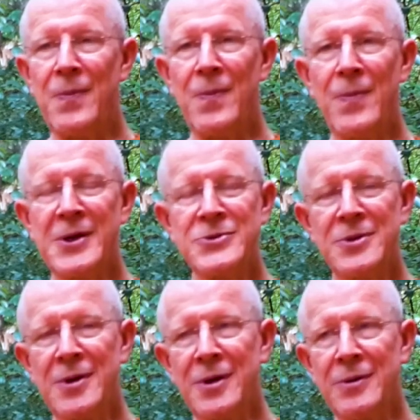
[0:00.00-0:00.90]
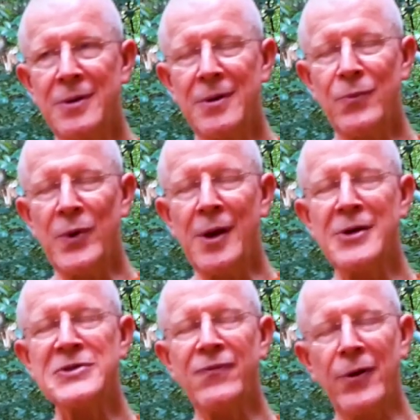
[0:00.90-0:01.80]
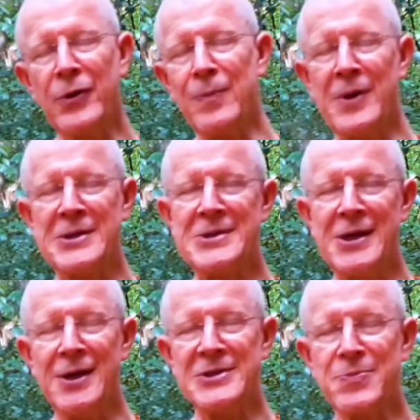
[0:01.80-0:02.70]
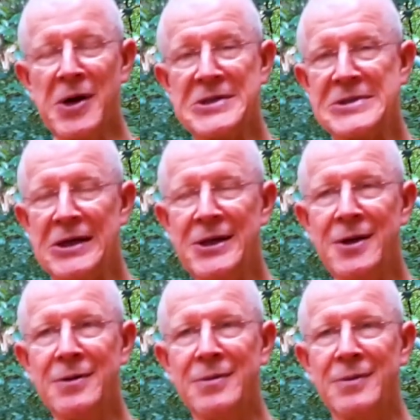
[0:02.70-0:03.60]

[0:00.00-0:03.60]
But when I was following Bhante, he's my senior,